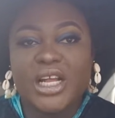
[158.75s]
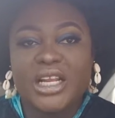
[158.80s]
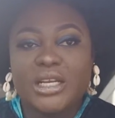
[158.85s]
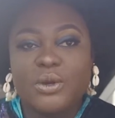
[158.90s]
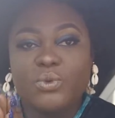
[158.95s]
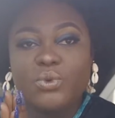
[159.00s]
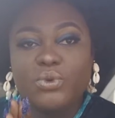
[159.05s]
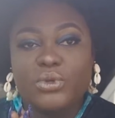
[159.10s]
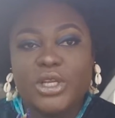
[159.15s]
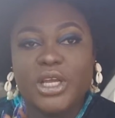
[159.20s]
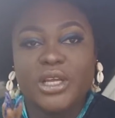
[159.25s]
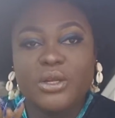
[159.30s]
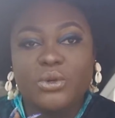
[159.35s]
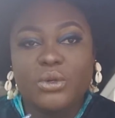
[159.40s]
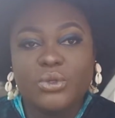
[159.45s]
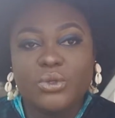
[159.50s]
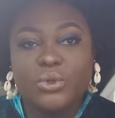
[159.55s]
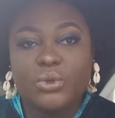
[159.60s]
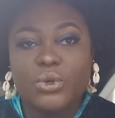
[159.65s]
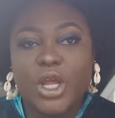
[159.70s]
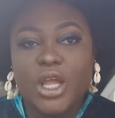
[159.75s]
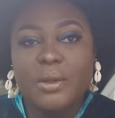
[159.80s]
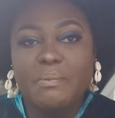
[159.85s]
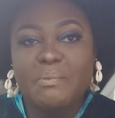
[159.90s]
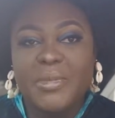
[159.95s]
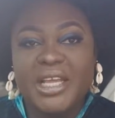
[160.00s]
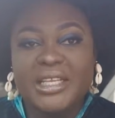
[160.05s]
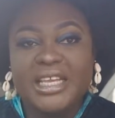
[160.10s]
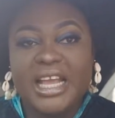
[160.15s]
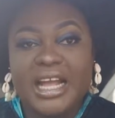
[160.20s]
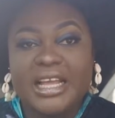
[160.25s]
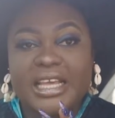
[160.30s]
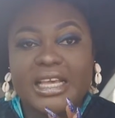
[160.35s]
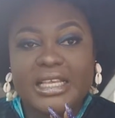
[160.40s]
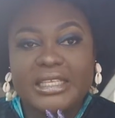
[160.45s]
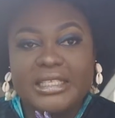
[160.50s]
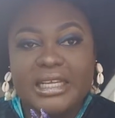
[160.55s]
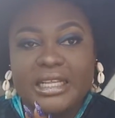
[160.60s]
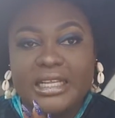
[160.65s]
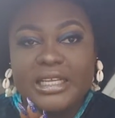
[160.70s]
that they're going to make their
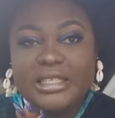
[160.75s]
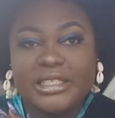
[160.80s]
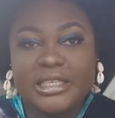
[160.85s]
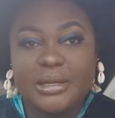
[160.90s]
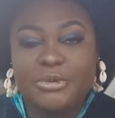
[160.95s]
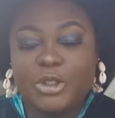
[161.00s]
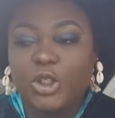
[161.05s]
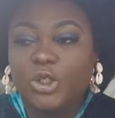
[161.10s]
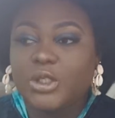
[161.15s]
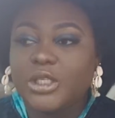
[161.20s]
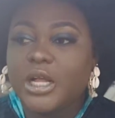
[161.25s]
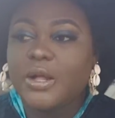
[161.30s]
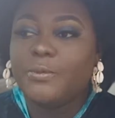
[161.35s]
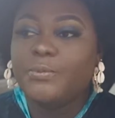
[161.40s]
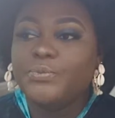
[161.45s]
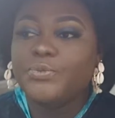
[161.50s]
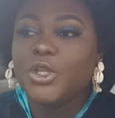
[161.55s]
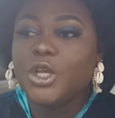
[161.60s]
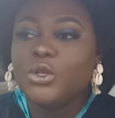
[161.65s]
case an exception now.